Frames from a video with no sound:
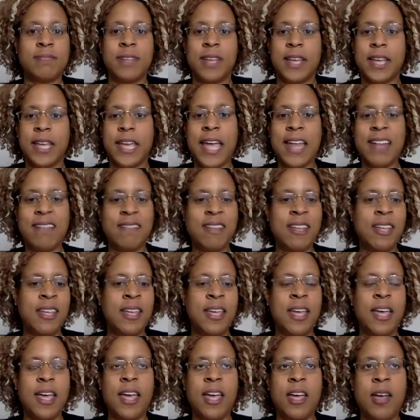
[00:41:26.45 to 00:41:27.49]
Again,
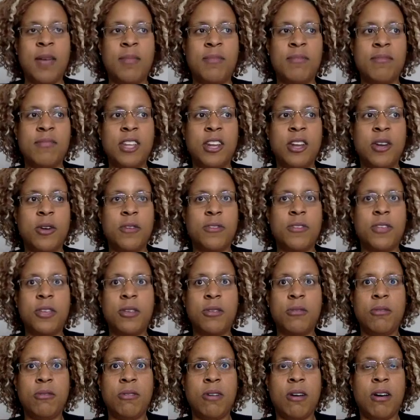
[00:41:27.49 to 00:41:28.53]
if
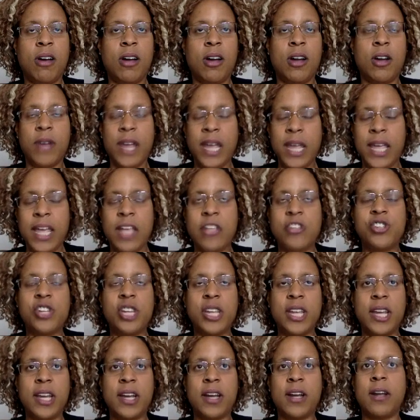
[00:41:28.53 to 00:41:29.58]
you are a great
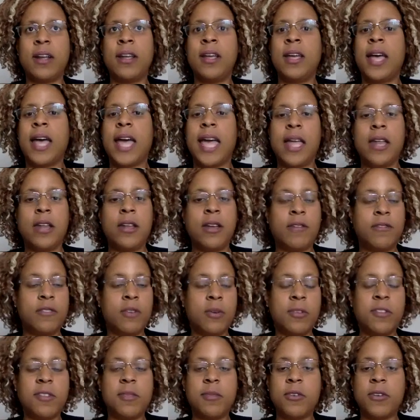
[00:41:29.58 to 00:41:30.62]
engineer, I have
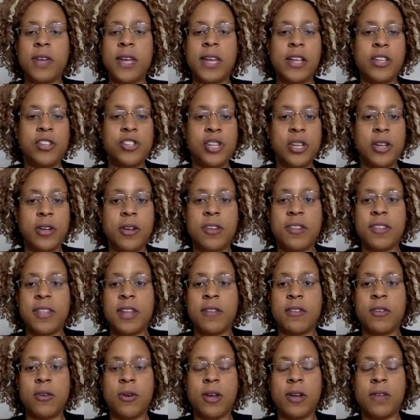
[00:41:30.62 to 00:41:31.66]
known some great engineers that
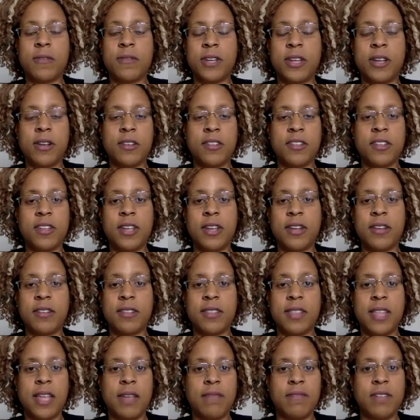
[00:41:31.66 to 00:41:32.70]
have gone on for years and years,
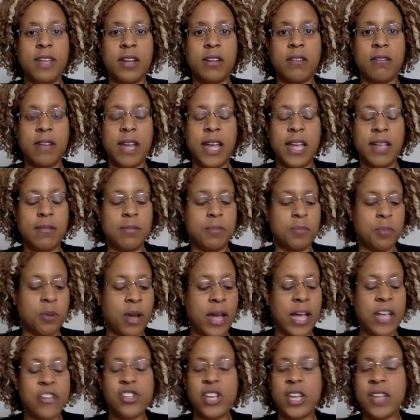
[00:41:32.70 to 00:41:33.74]
and they've done great
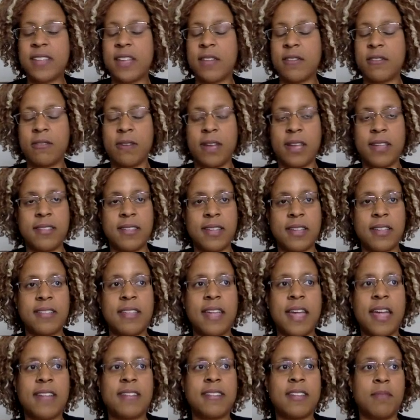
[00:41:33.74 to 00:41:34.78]
projects, have great
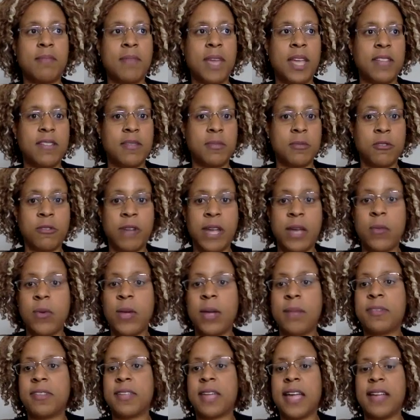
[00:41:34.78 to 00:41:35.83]
success, have made some great
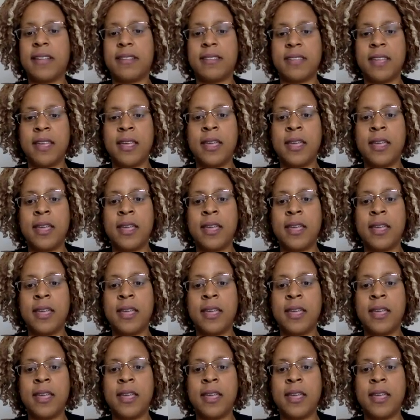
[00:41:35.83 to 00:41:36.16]
websites.